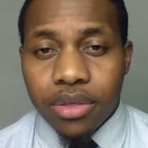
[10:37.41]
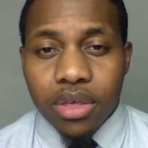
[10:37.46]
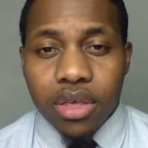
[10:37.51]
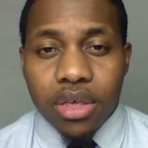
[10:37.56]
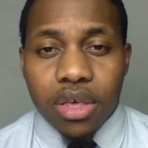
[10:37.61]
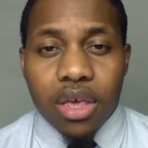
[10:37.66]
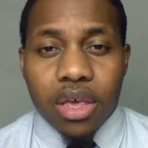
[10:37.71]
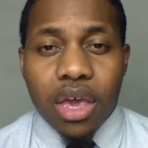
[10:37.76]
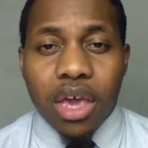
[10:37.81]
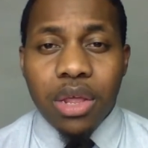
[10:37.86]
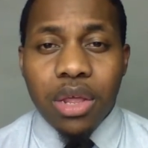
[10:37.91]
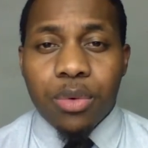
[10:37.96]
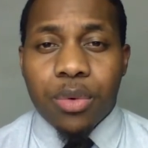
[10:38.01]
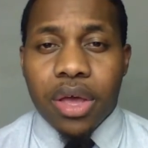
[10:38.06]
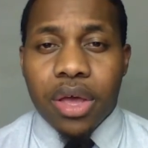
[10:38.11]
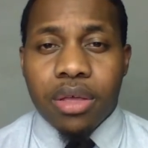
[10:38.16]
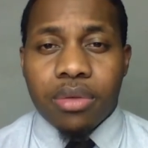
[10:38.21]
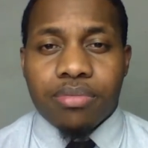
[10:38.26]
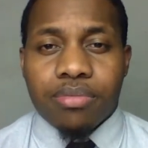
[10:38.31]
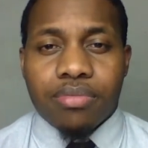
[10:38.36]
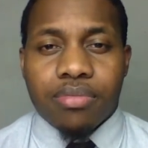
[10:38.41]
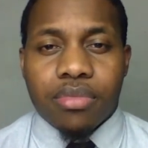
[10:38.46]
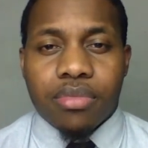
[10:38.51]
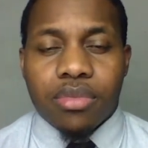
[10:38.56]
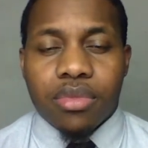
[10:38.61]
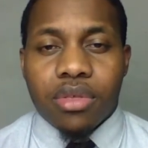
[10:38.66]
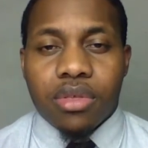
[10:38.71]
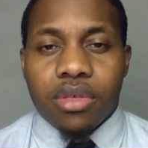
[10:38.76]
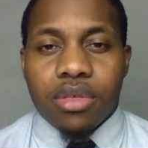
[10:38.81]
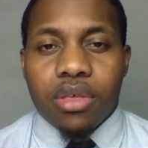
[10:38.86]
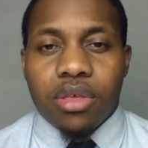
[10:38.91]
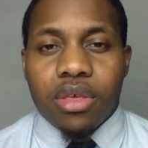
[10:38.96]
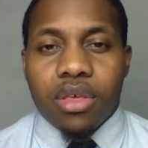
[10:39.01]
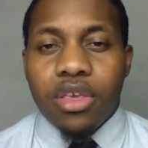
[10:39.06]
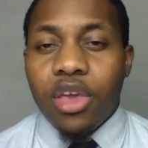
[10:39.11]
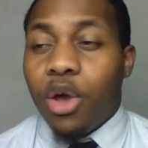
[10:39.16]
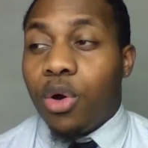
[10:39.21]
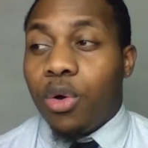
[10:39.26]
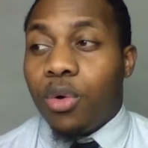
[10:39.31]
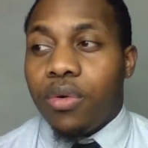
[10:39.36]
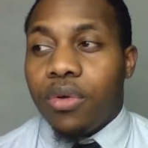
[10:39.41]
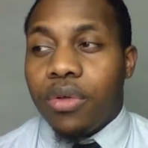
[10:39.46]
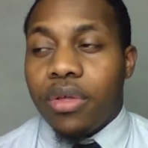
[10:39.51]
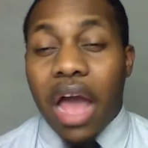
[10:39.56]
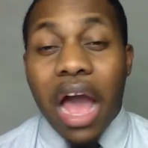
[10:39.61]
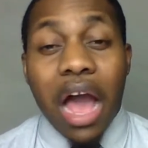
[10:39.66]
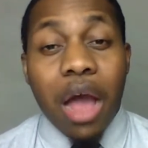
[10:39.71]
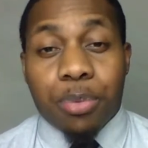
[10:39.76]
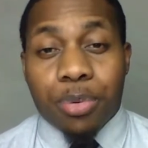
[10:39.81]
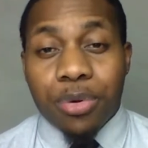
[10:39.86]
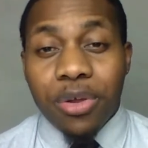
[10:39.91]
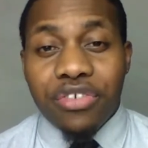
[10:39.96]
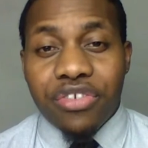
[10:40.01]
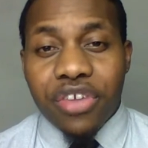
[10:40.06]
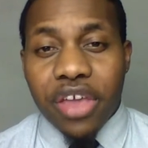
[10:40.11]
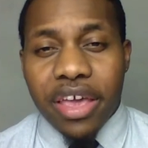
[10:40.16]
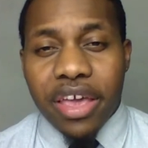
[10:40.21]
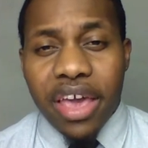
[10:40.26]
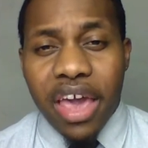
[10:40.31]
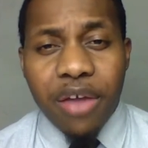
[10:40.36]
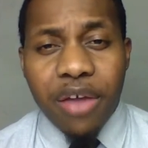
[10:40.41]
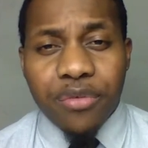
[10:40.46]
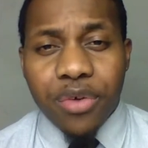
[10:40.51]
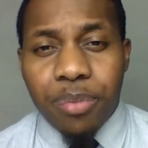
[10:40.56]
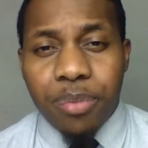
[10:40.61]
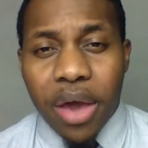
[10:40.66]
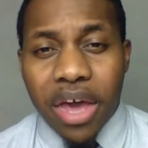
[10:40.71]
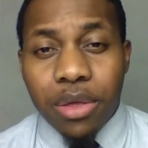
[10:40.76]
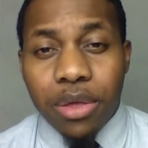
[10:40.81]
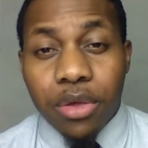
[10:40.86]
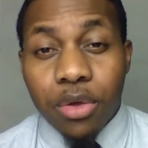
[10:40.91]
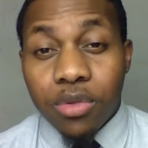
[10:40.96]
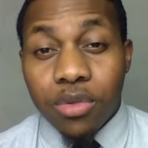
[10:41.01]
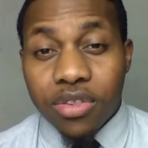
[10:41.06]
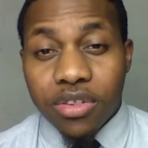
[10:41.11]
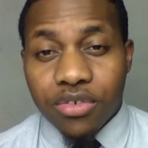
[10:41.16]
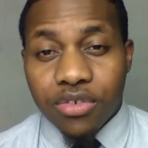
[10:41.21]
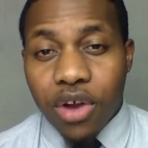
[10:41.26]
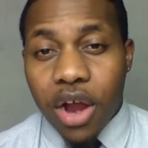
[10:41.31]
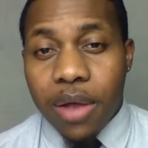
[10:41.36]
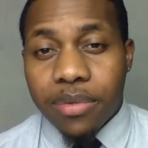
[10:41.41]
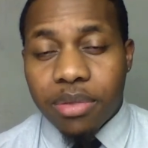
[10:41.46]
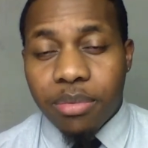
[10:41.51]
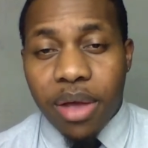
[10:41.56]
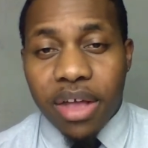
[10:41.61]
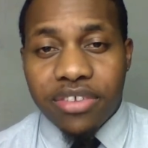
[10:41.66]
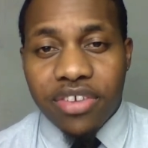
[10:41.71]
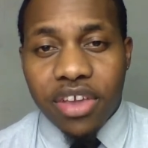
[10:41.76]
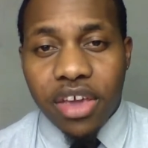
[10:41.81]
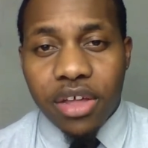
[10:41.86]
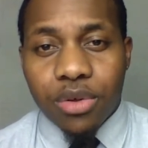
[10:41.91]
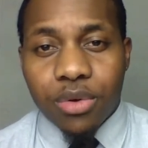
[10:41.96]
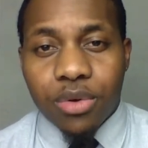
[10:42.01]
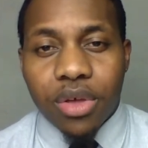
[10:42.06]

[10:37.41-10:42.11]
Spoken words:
Anyway, yo, I appreciate everybody who subscribed to my channel.